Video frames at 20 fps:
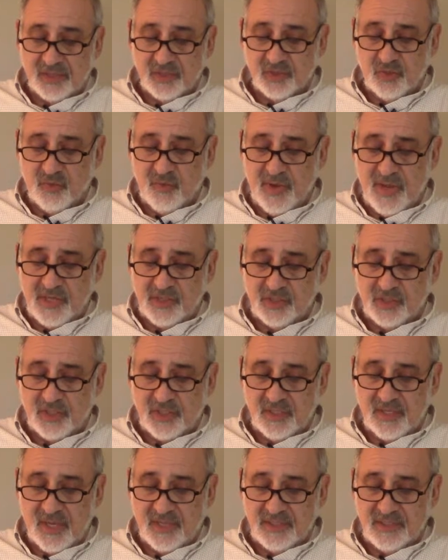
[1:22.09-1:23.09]
its creation
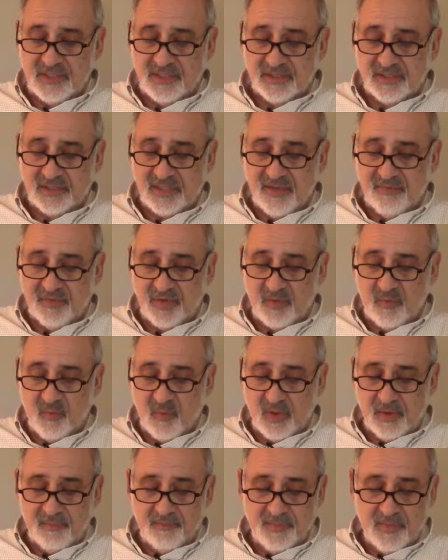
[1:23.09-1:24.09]
in 1971.